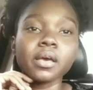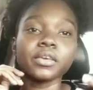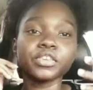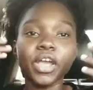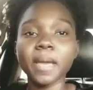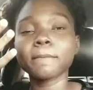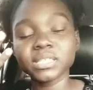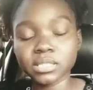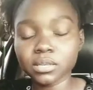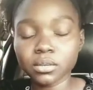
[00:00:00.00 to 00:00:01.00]
Your
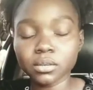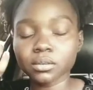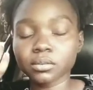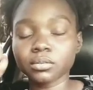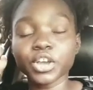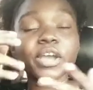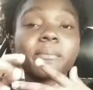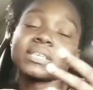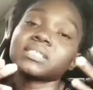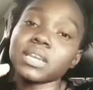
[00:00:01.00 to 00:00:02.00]
embassy
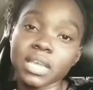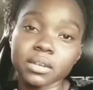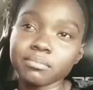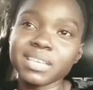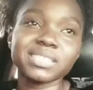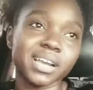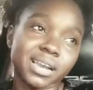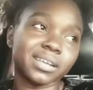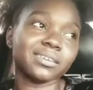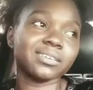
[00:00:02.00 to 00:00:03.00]
day,
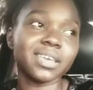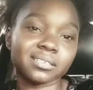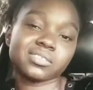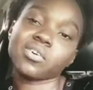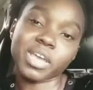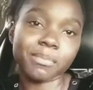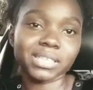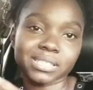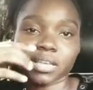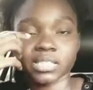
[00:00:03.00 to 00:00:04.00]
basically, yes, to go
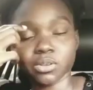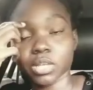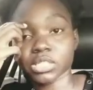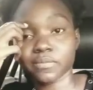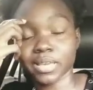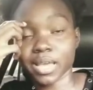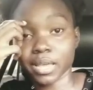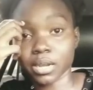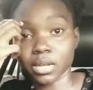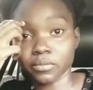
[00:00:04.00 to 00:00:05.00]
embassy and so on, see if you can
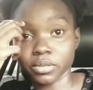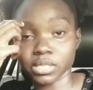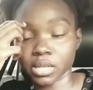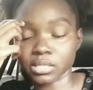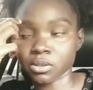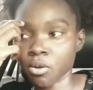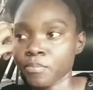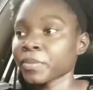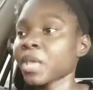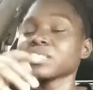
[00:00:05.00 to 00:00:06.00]
get like a visa and so
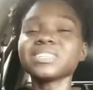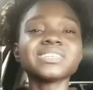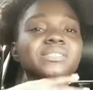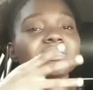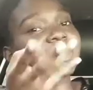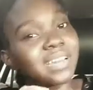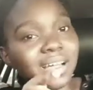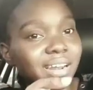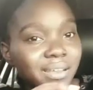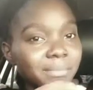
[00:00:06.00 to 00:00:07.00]
just send in
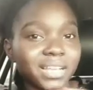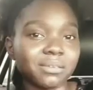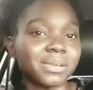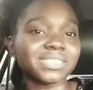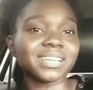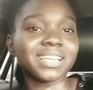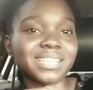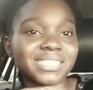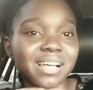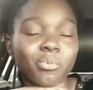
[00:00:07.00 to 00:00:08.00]
all them documents and
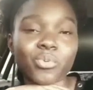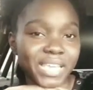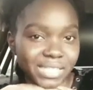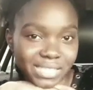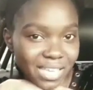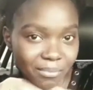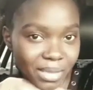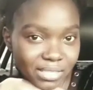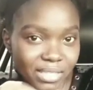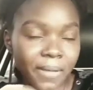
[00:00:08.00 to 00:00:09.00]
stop wait. You get
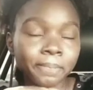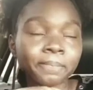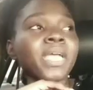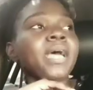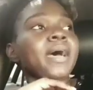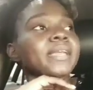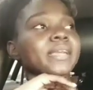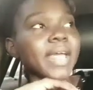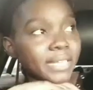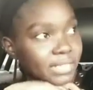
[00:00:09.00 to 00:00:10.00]
me? I said
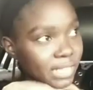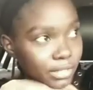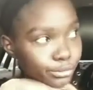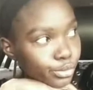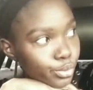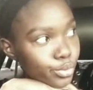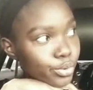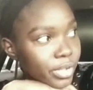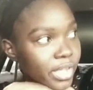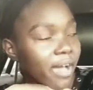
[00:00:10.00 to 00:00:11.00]
the next thing
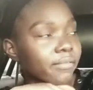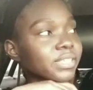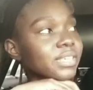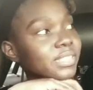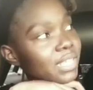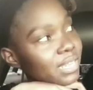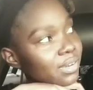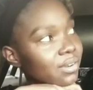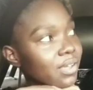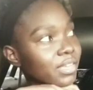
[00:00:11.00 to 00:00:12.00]
too, after you send in
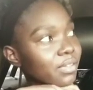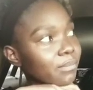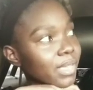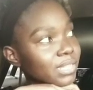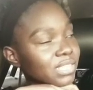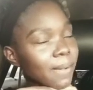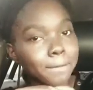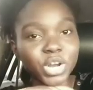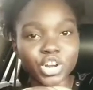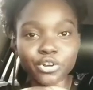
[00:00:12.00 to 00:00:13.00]
the documents,
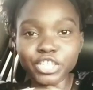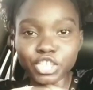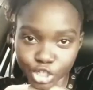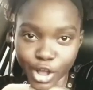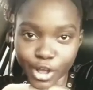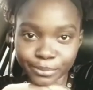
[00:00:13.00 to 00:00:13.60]
pressure